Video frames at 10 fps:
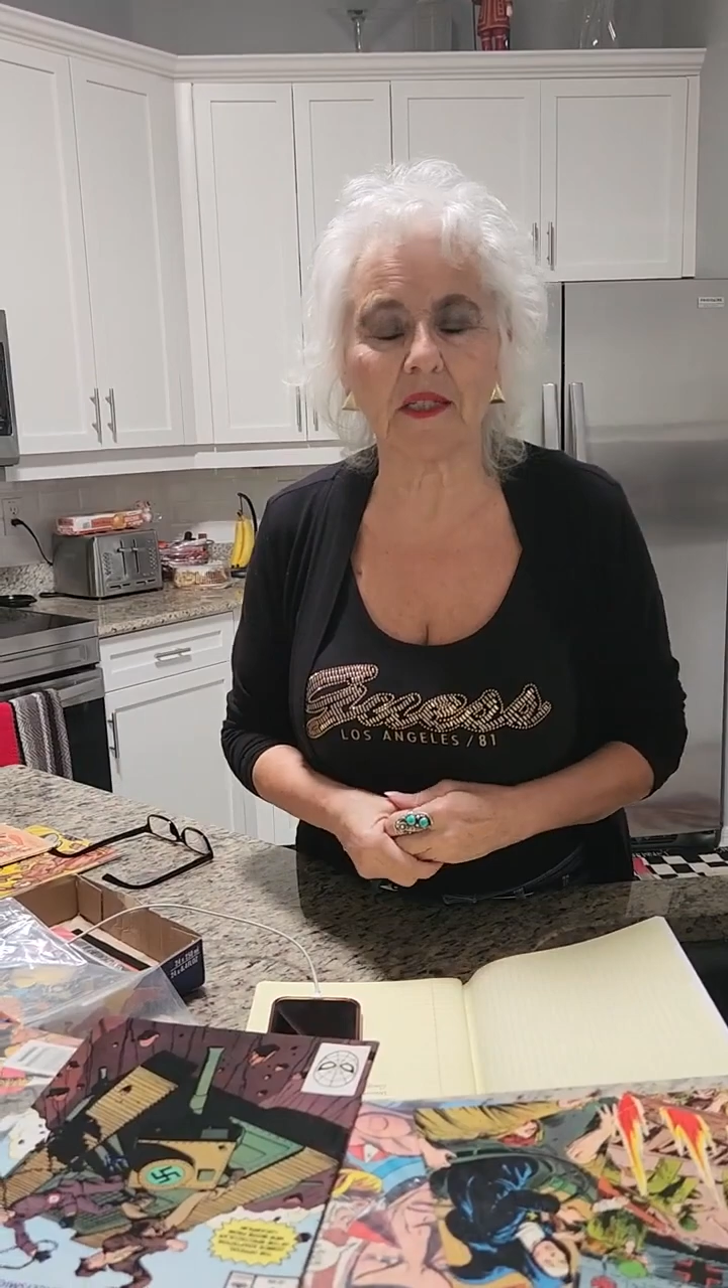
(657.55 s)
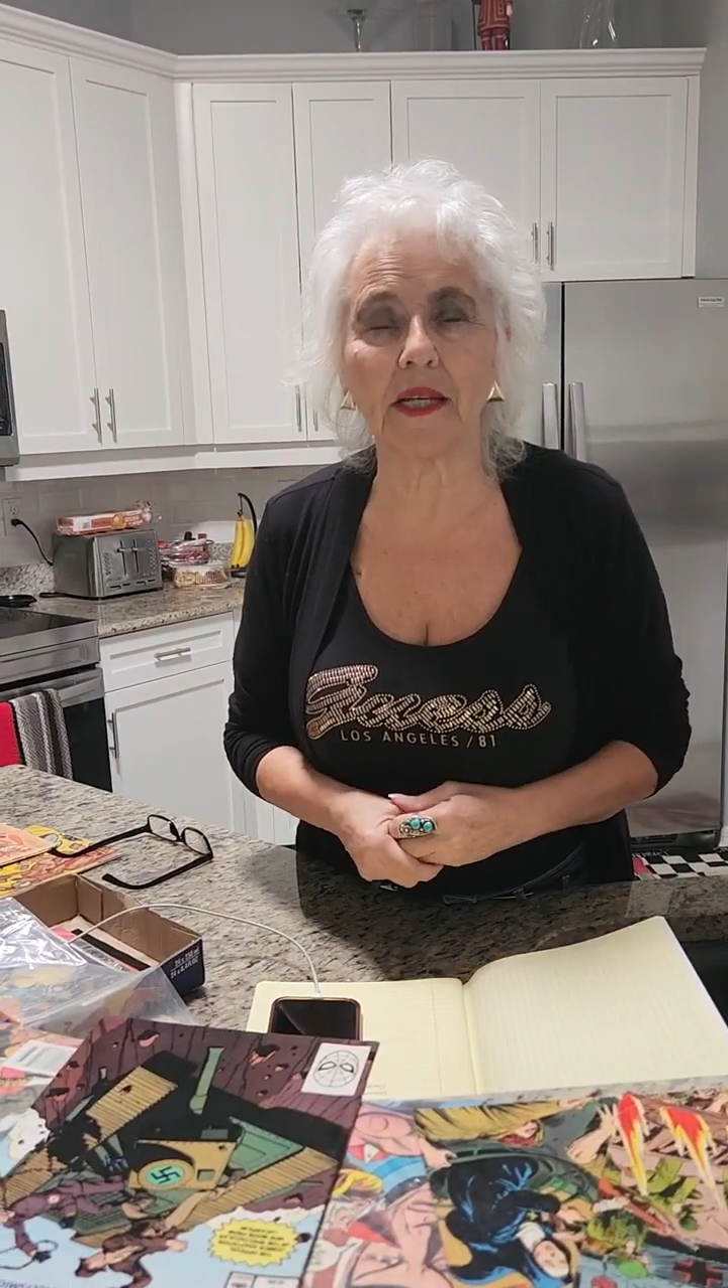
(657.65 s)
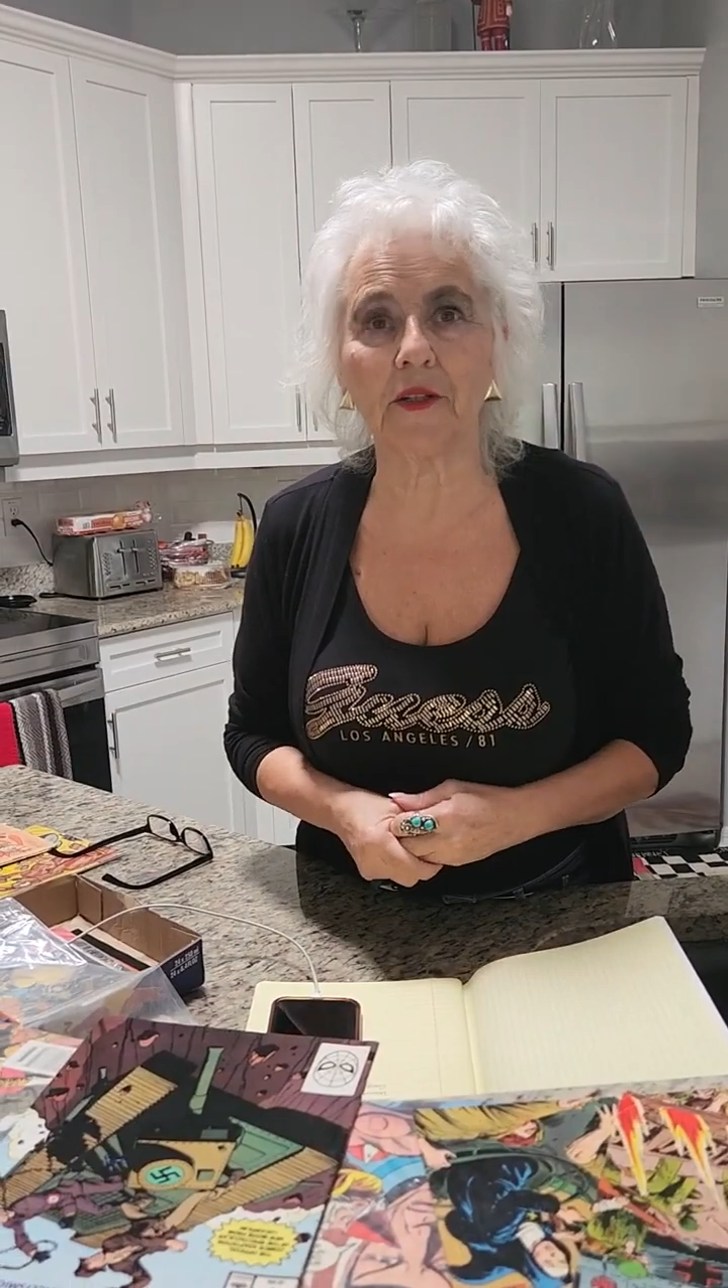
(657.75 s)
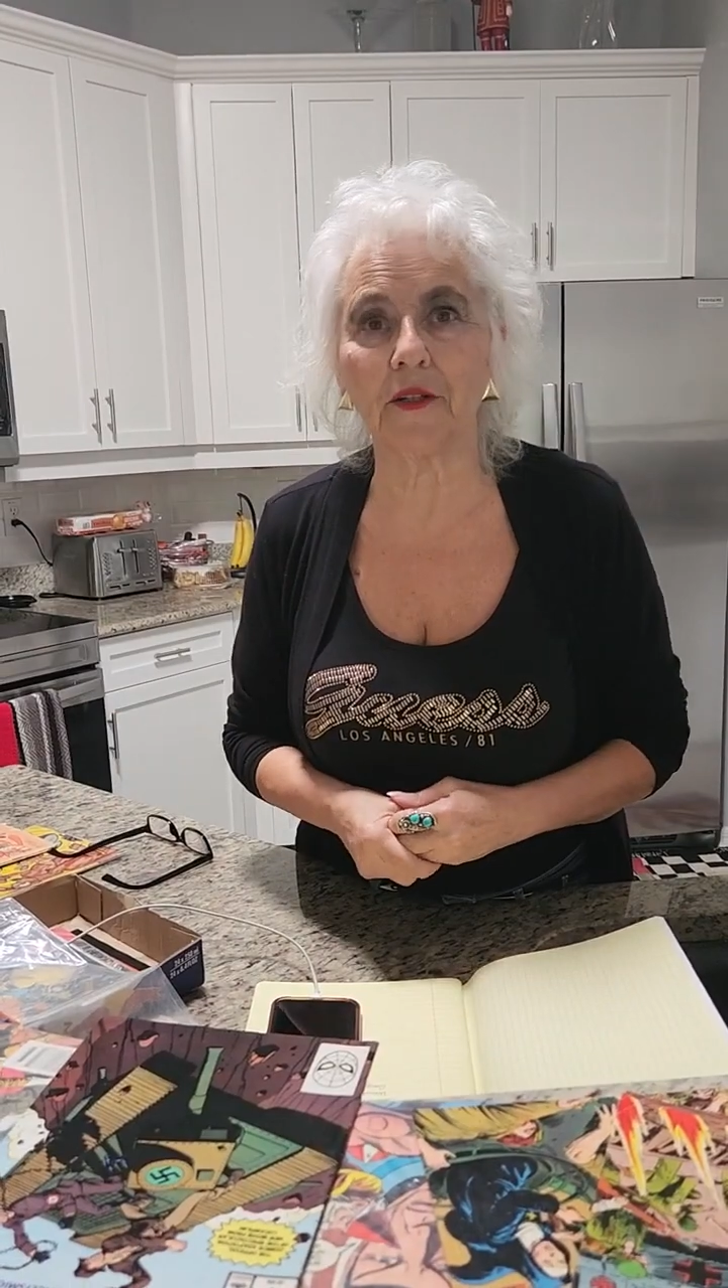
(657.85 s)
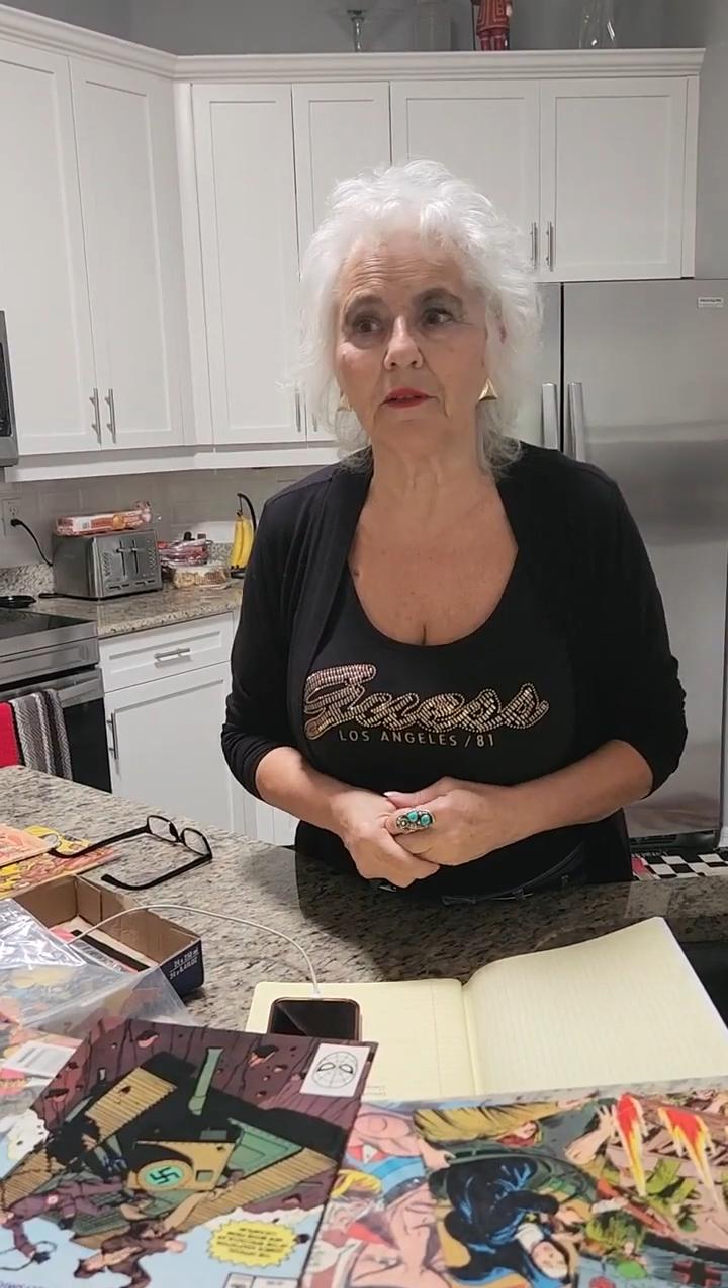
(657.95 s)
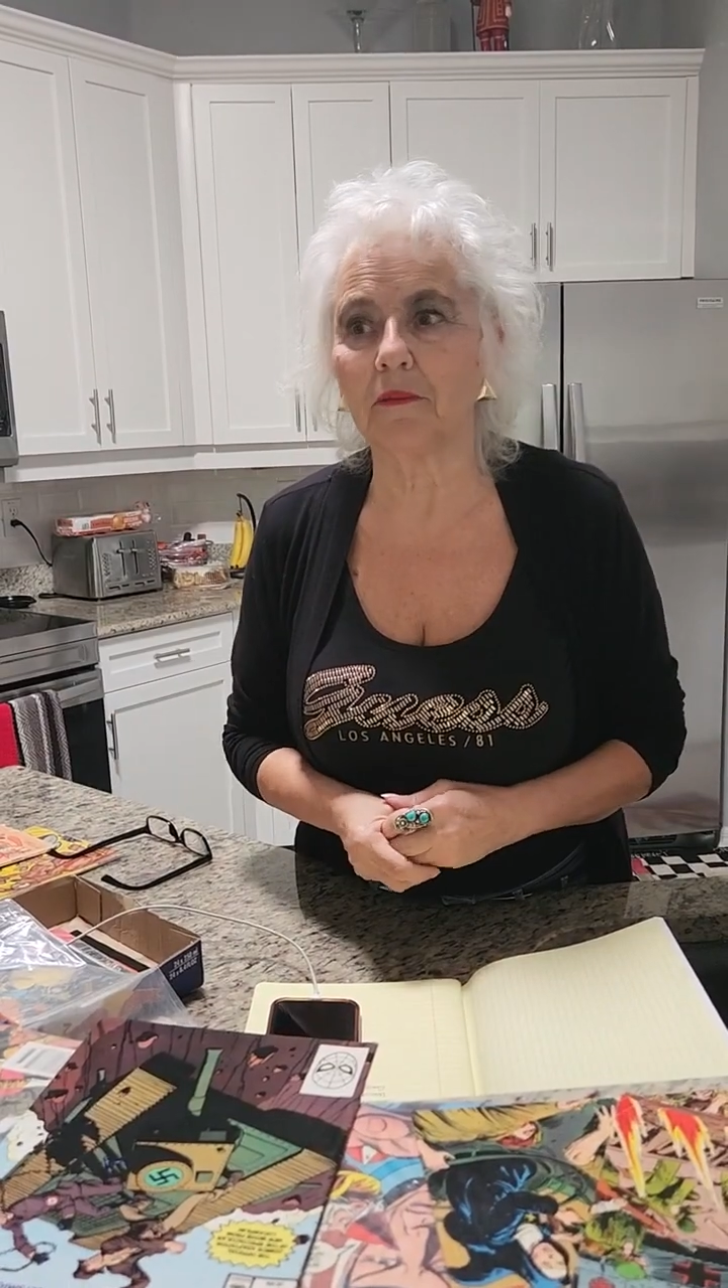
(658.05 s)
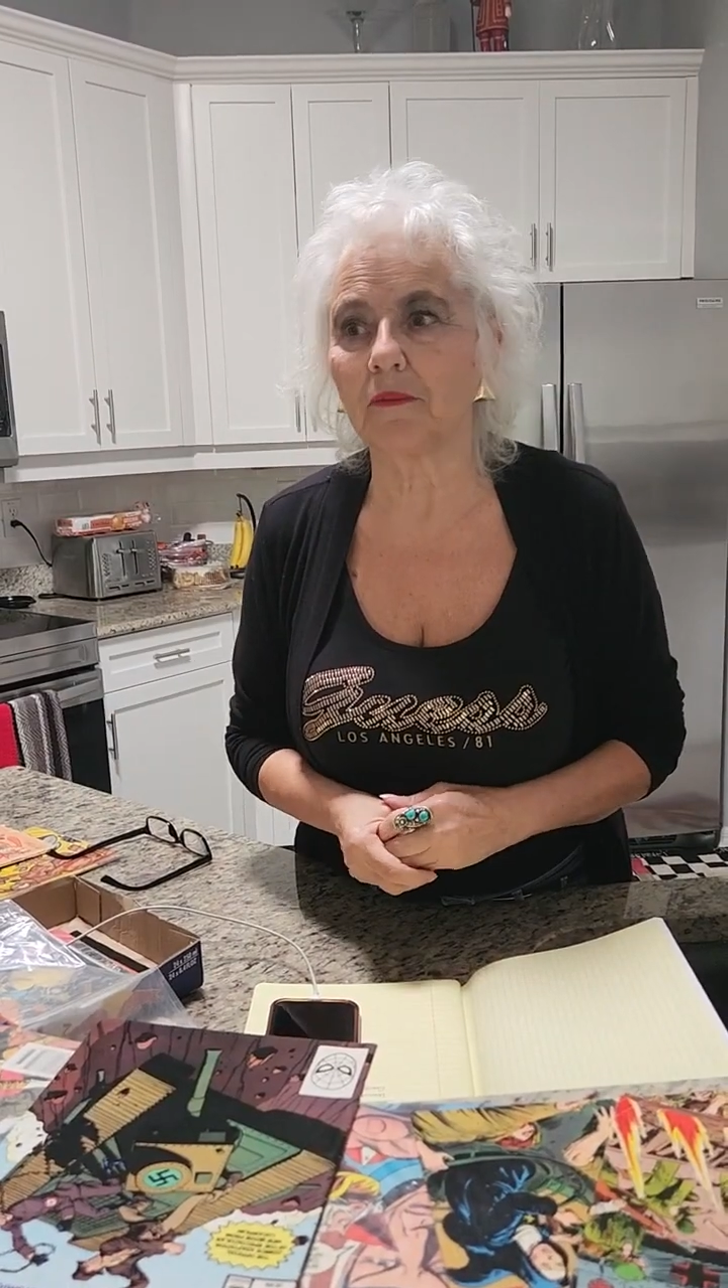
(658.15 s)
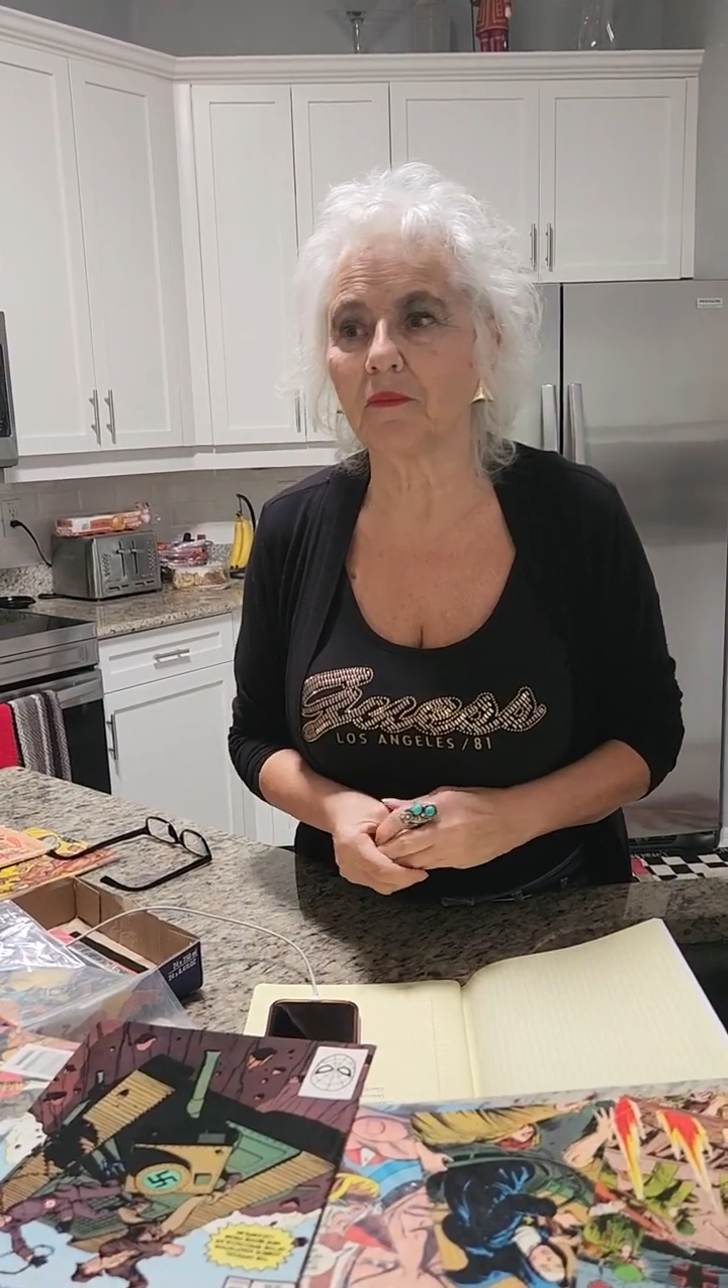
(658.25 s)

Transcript: later,